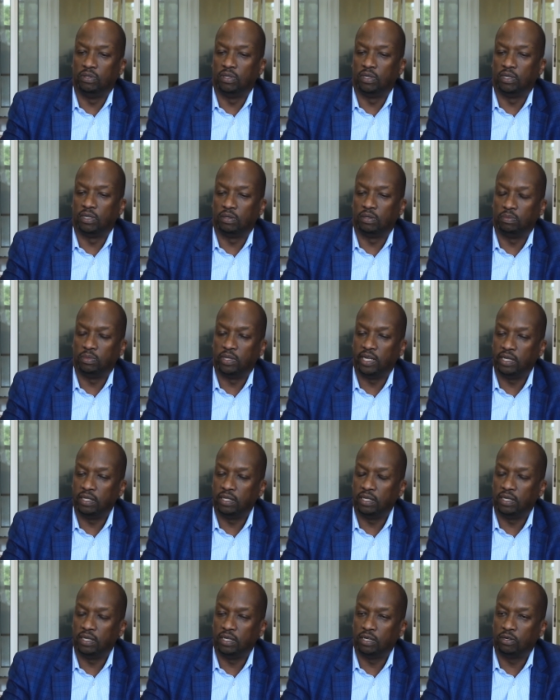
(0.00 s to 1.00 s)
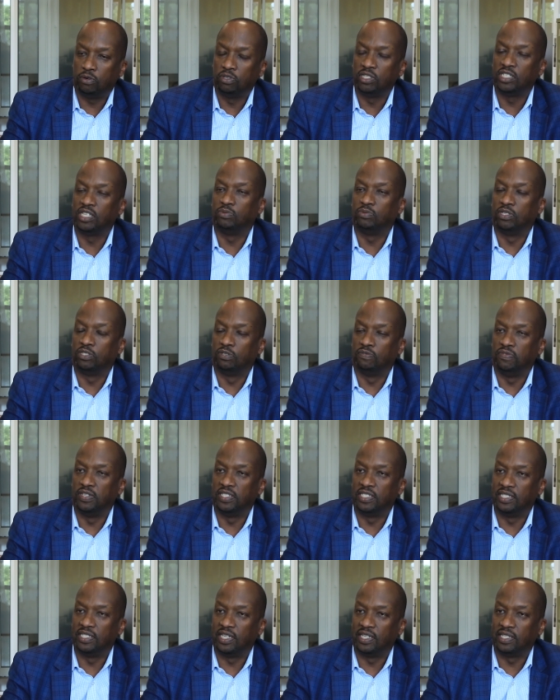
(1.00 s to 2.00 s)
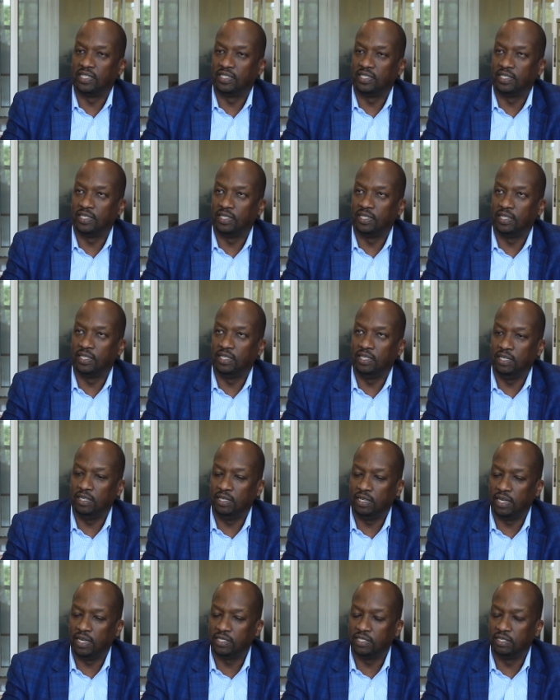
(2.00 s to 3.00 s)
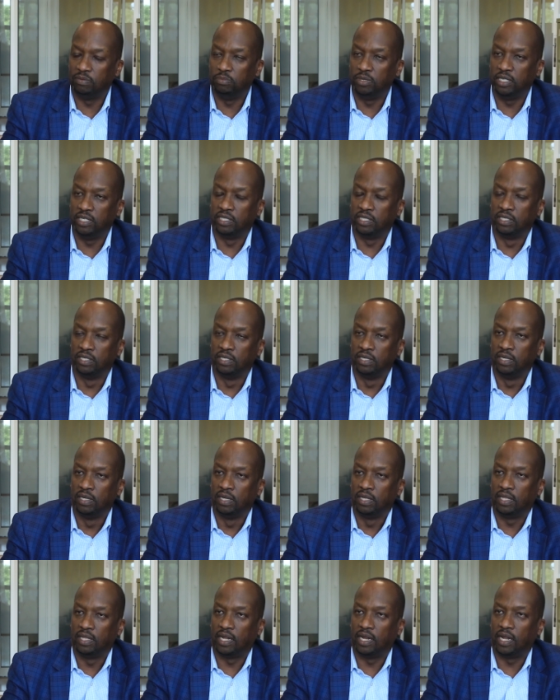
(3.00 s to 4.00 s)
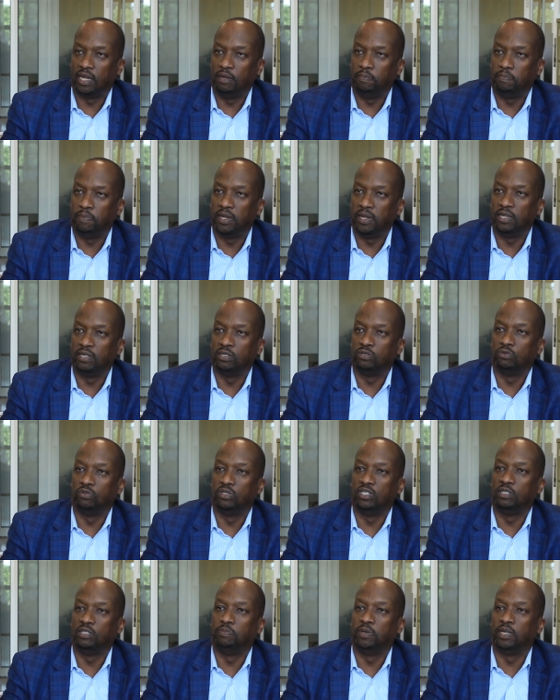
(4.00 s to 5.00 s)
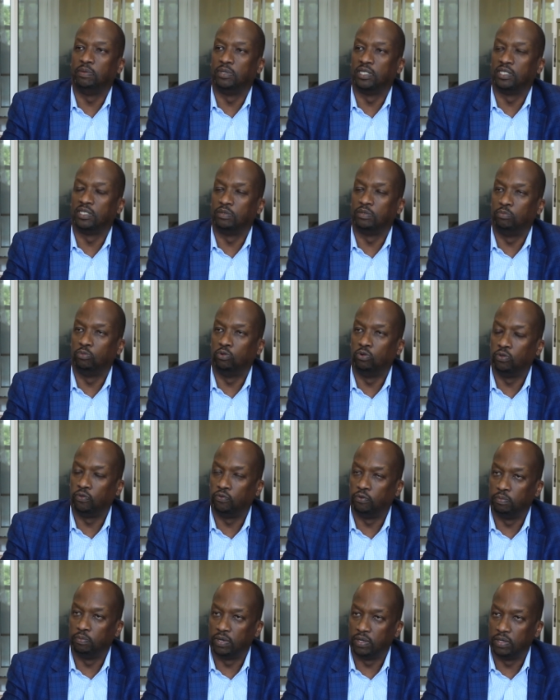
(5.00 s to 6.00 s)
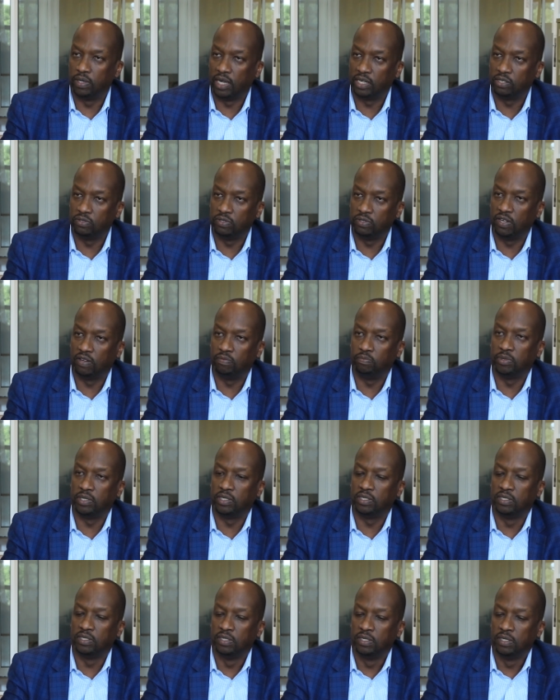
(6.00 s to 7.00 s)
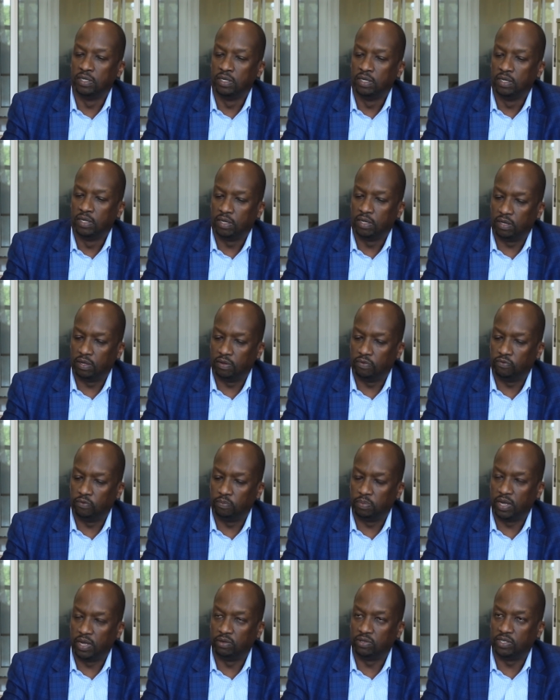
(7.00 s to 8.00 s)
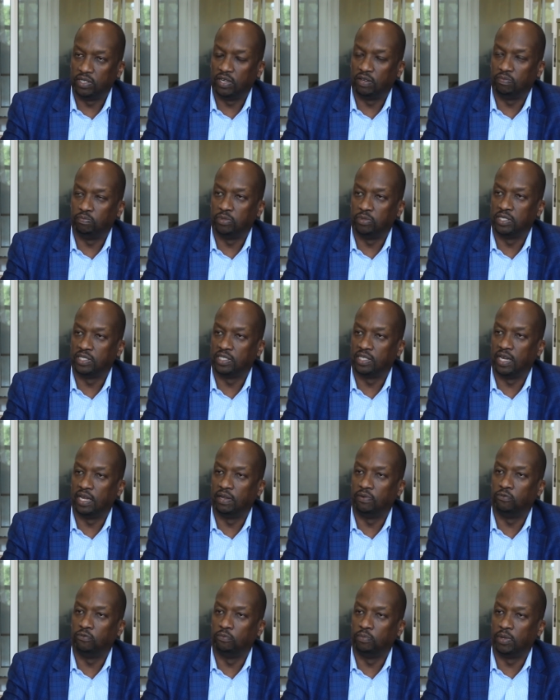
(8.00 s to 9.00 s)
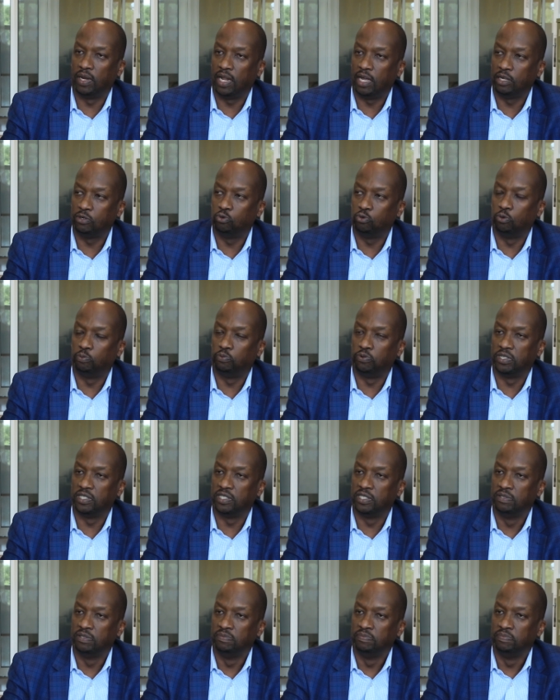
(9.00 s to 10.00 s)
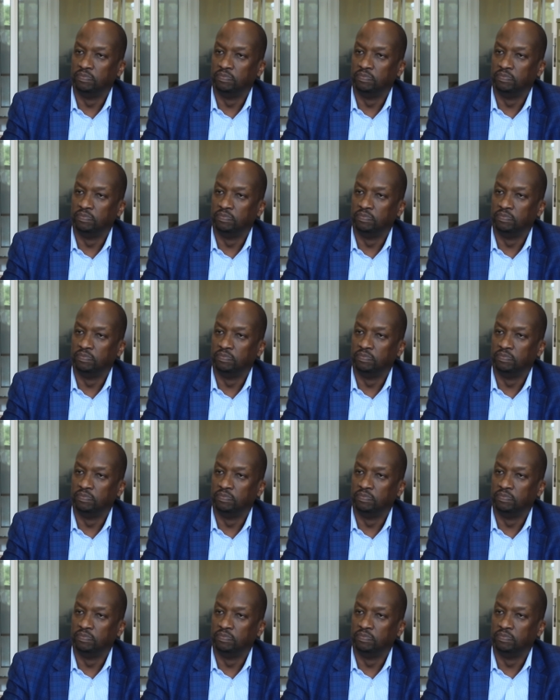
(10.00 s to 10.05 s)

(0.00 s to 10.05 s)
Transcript: um, the, the consequence of this is that the SMEs that are dependent on these payments, both from the national government, uh, from county governments, and from the large corporates,